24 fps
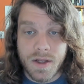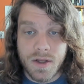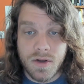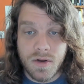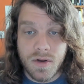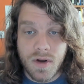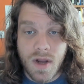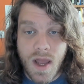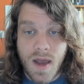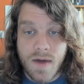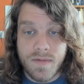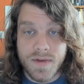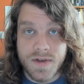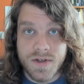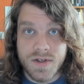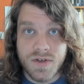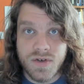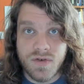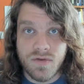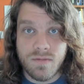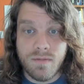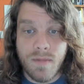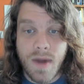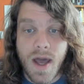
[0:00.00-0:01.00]
You can have these
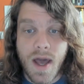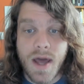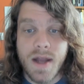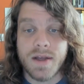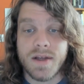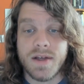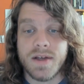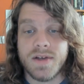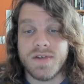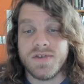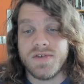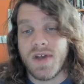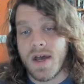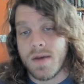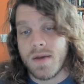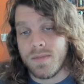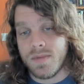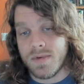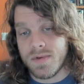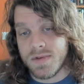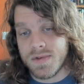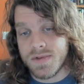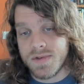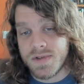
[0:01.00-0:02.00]
dramatic
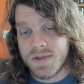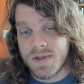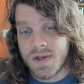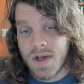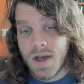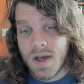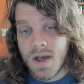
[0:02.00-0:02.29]
examples